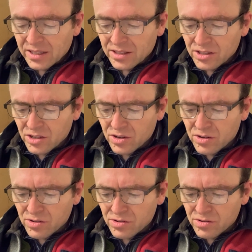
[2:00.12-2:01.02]

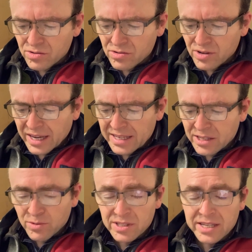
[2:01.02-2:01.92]
So I guess
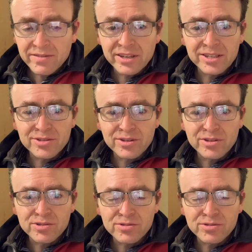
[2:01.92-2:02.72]
he was 72 years